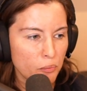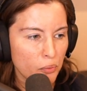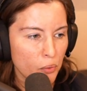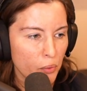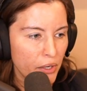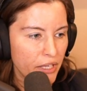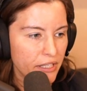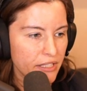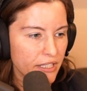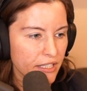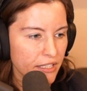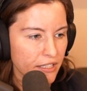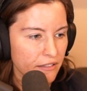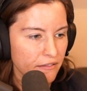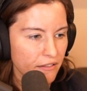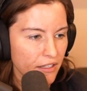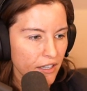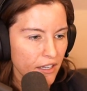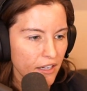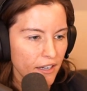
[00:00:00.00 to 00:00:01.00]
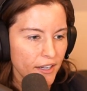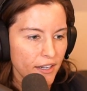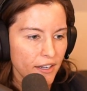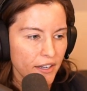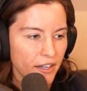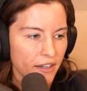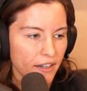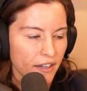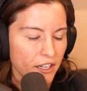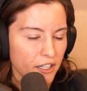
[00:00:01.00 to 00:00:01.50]
points and
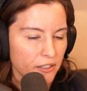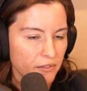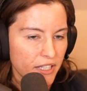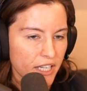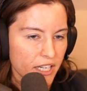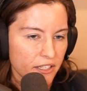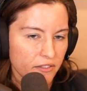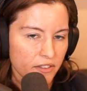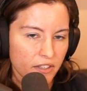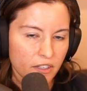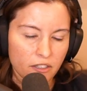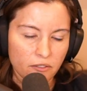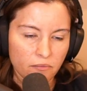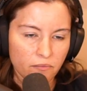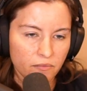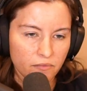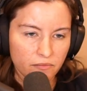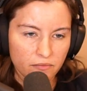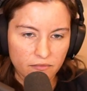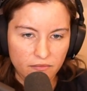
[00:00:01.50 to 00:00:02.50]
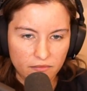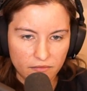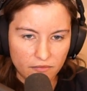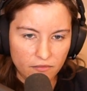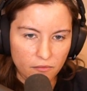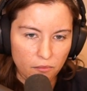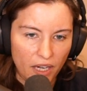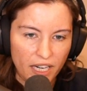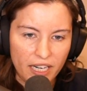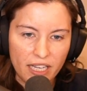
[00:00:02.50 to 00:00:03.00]
get the
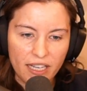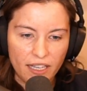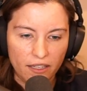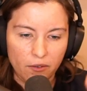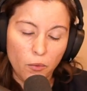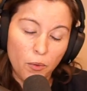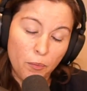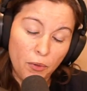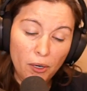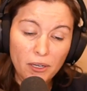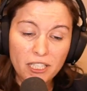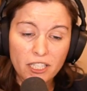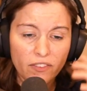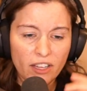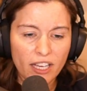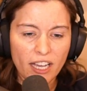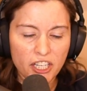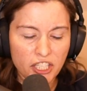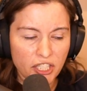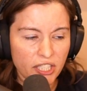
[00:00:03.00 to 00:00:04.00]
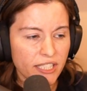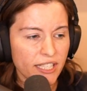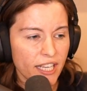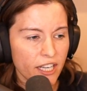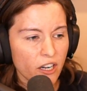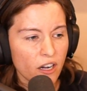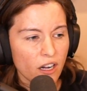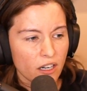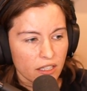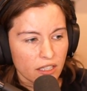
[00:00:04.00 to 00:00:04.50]
money, and well, pretty much everything I just said,
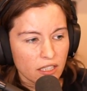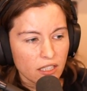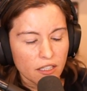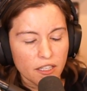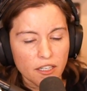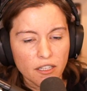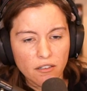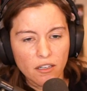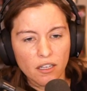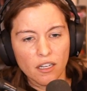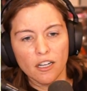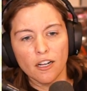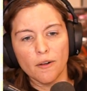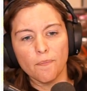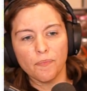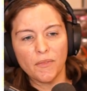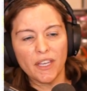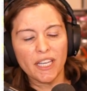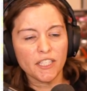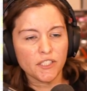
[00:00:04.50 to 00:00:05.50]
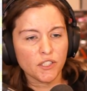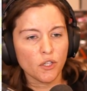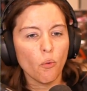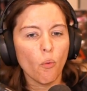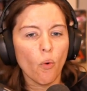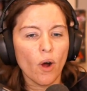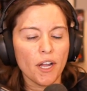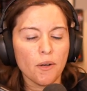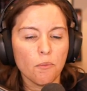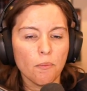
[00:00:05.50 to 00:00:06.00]
honestly. I guess the
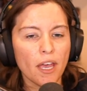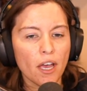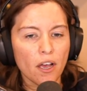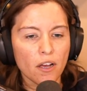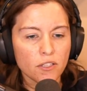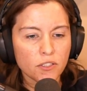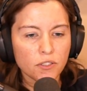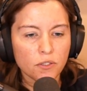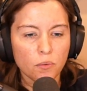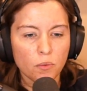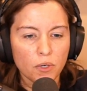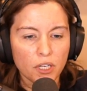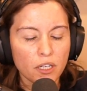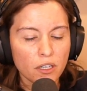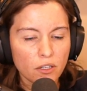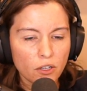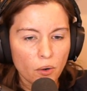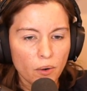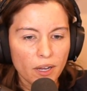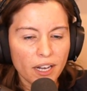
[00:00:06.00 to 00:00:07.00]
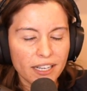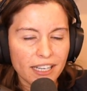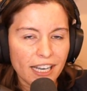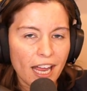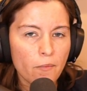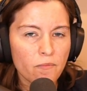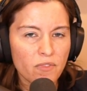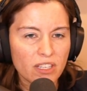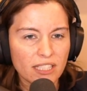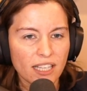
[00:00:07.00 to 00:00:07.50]
what, may I also want to go ahead and
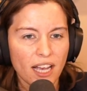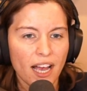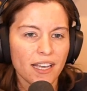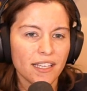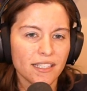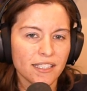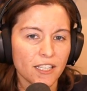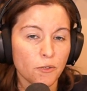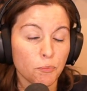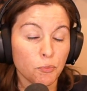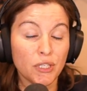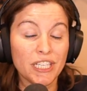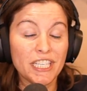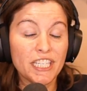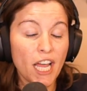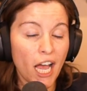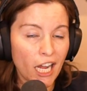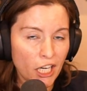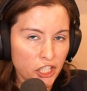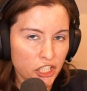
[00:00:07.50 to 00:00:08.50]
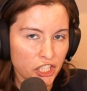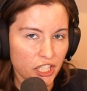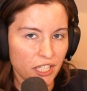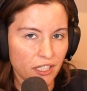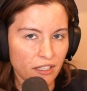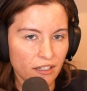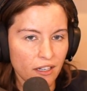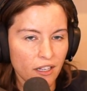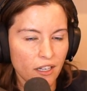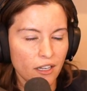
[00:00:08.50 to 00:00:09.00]
emphasize the
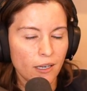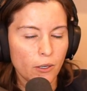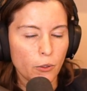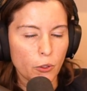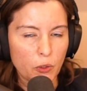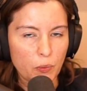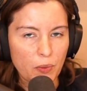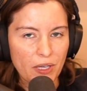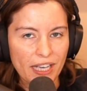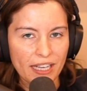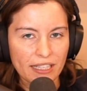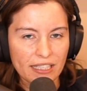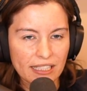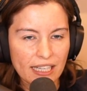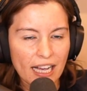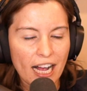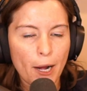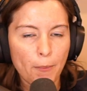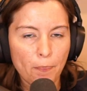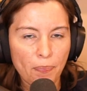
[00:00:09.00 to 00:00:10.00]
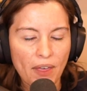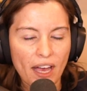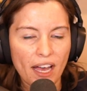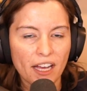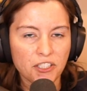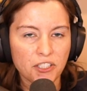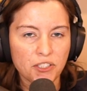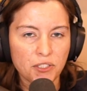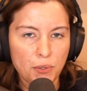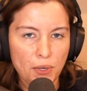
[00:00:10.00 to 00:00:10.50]
production will be as
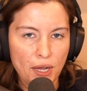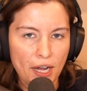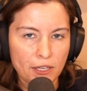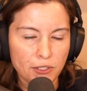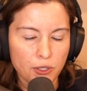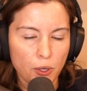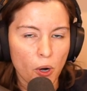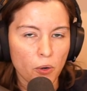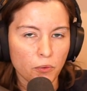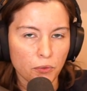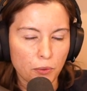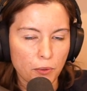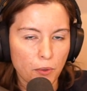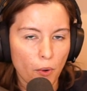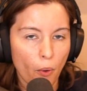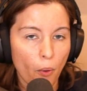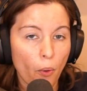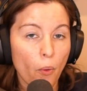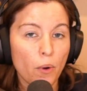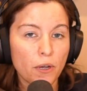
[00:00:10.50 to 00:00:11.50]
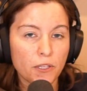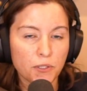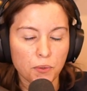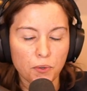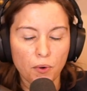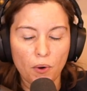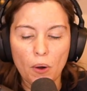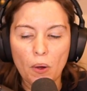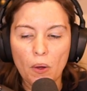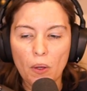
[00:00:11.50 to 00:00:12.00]
top-notch as you guys always
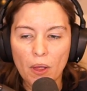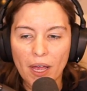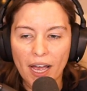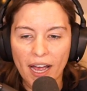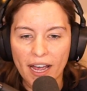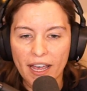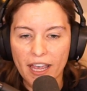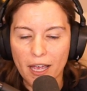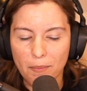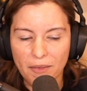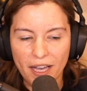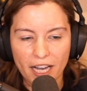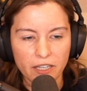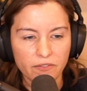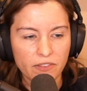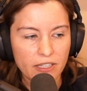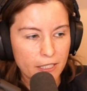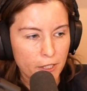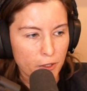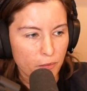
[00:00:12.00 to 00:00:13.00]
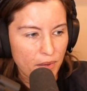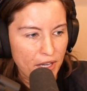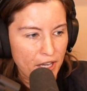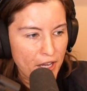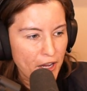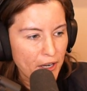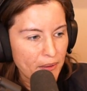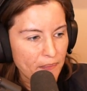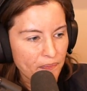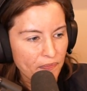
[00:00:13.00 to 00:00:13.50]
recall IEM Katowice
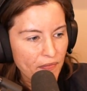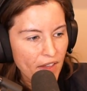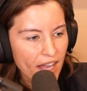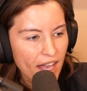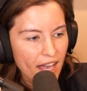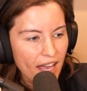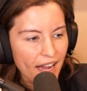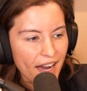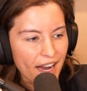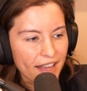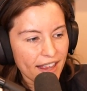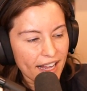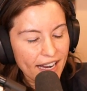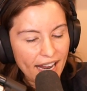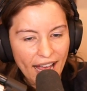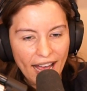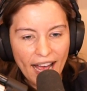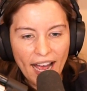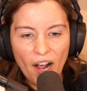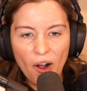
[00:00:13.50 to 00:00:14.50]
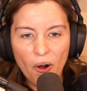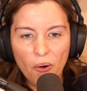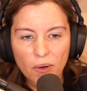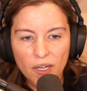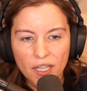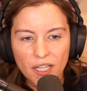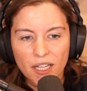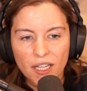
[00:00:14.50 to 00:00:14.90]
being. And then how,